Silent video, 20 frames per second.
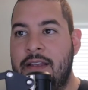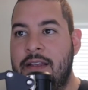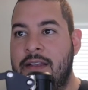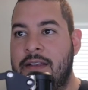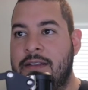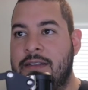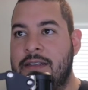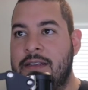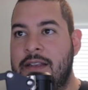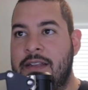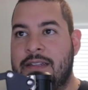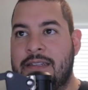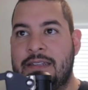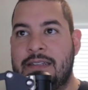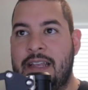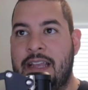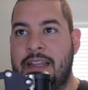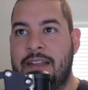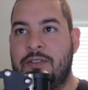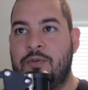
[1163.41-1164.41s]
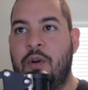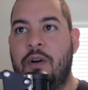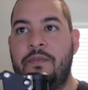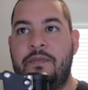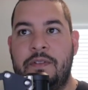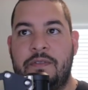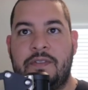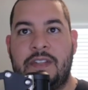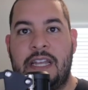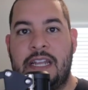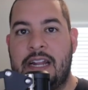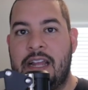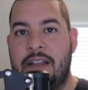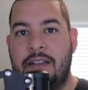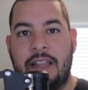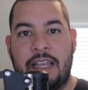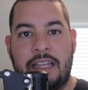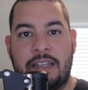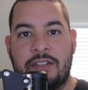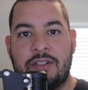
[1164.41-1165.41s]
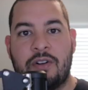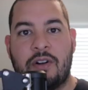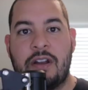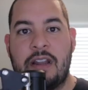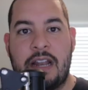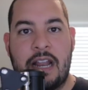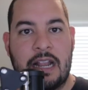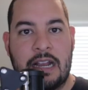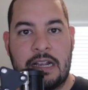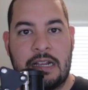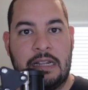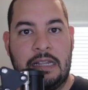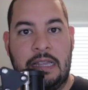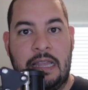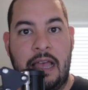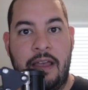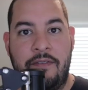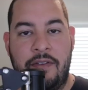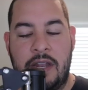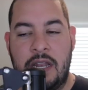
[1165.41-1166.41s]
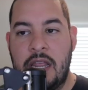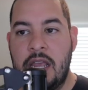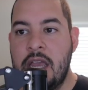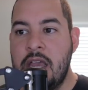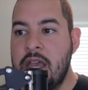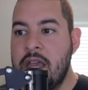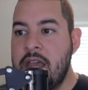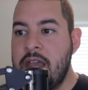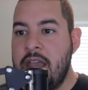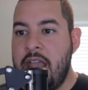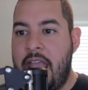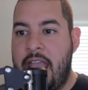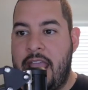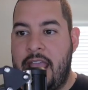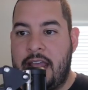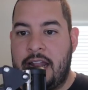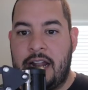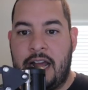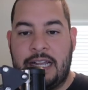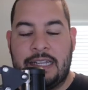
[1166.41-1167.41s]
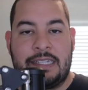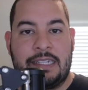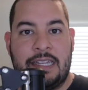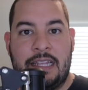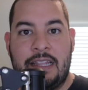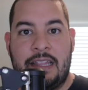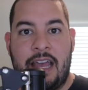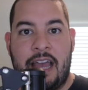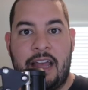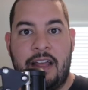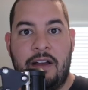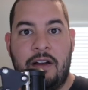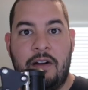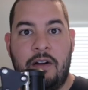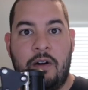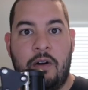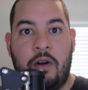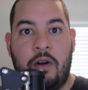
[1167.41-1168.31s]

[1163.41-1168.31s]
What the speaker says: It's like 12:15. I like started at 11. And I see that